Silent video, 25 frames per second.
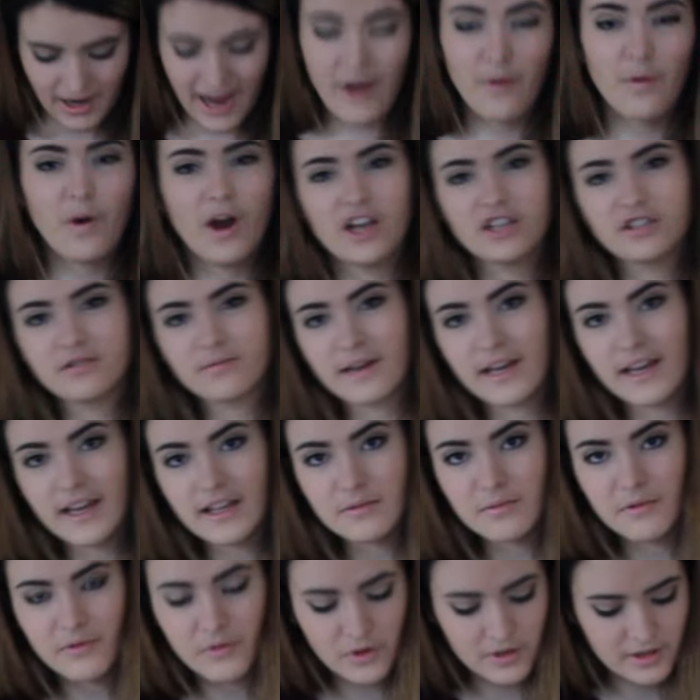I washed my
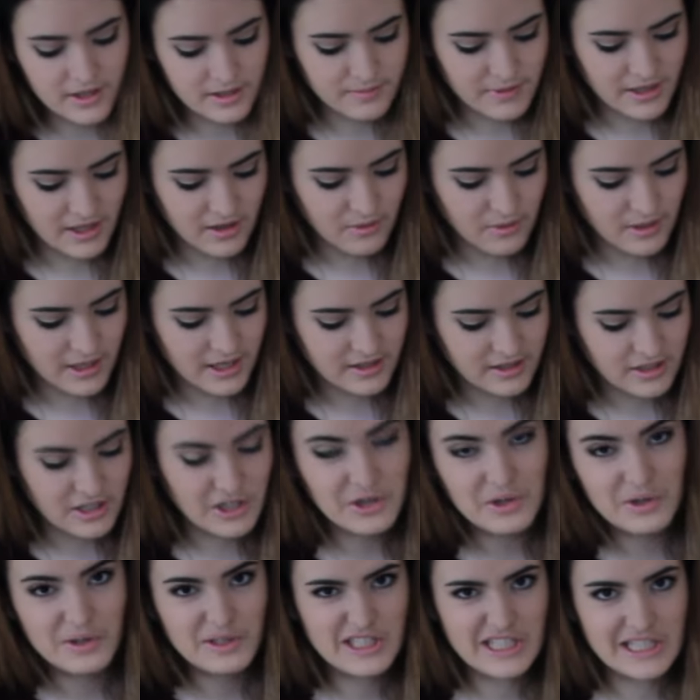hands before this, by the way, so
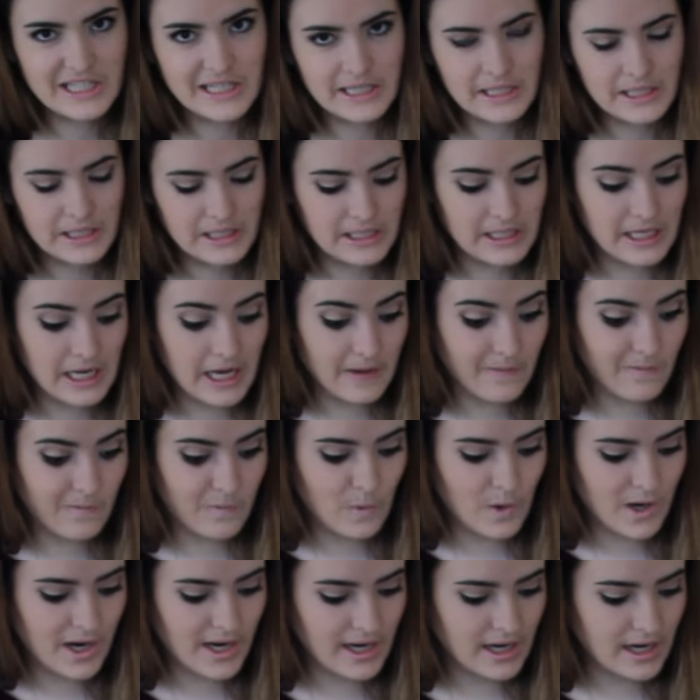just
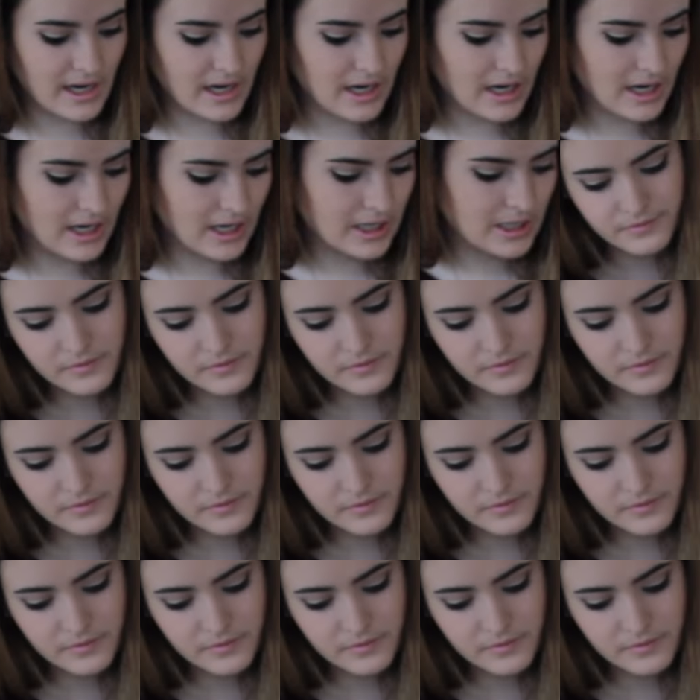FYI.